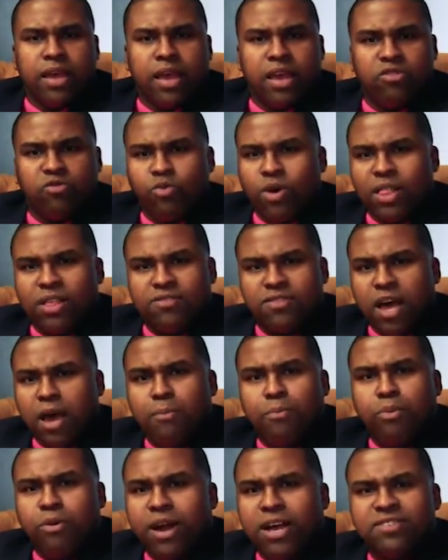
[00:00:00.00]
as well as
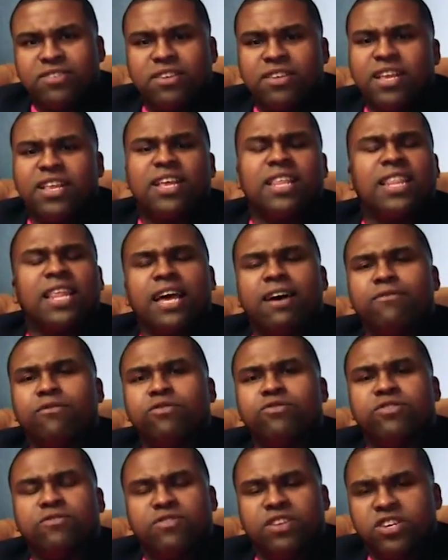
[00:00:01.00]
unprecedented
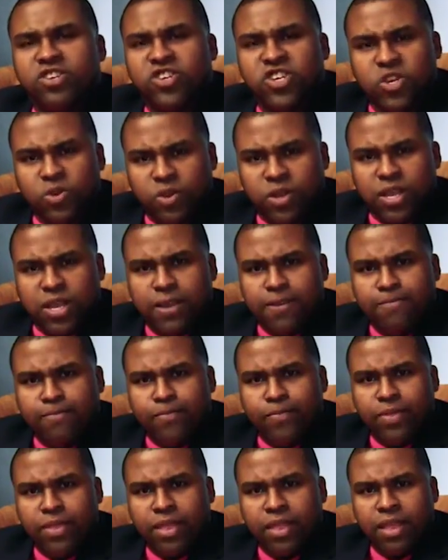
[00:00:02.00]
levels of disunity,
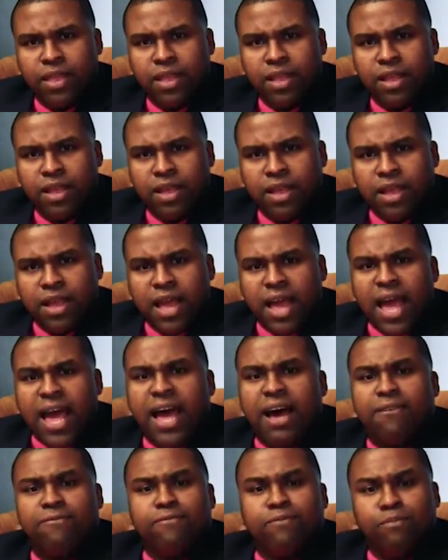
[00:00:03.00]

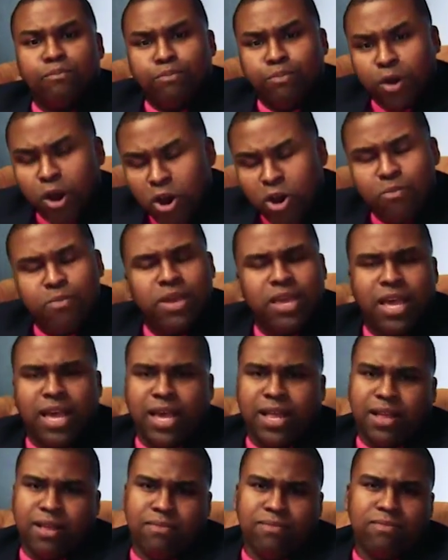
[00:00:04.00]
have
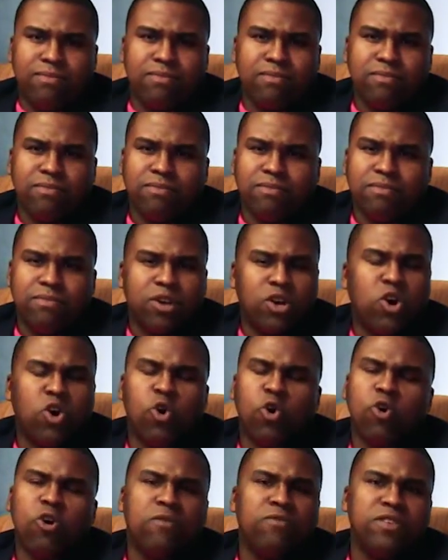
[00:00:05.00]
permeated the
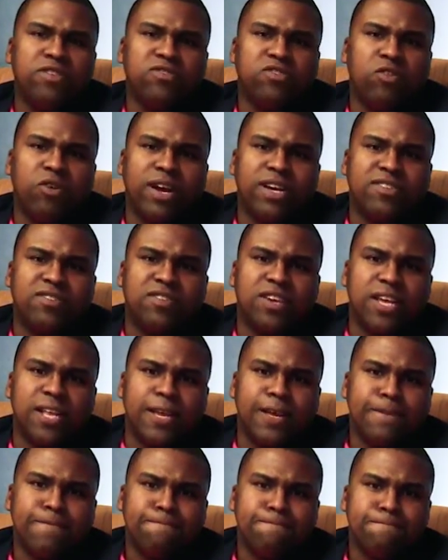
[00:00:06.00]
core of this great city.
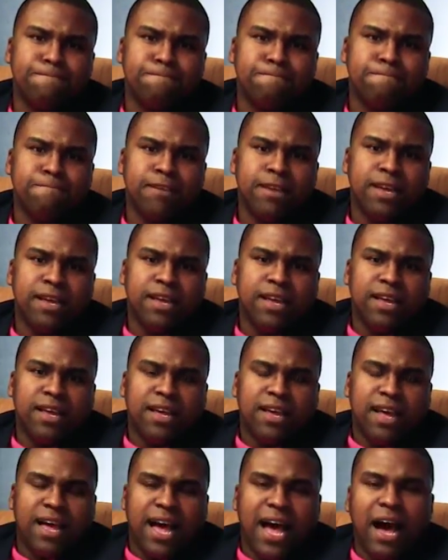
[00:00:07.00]

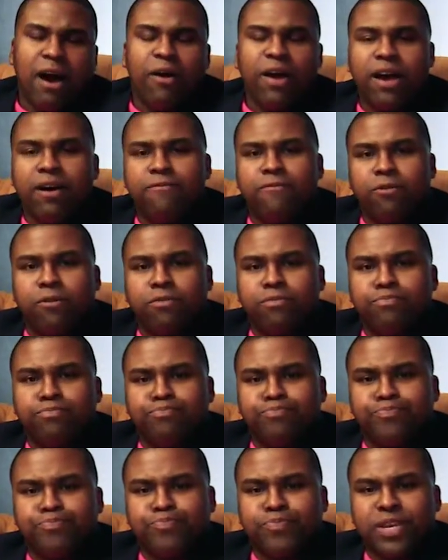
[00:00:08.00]
However,
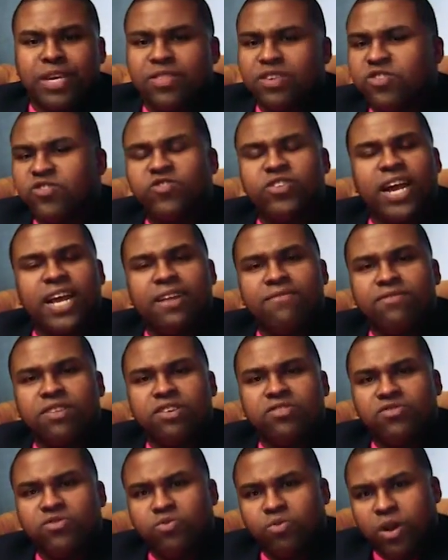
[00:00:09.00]
in this state of
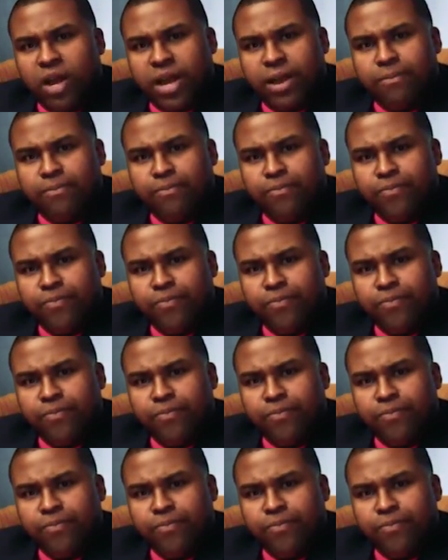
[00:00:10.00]
disarray,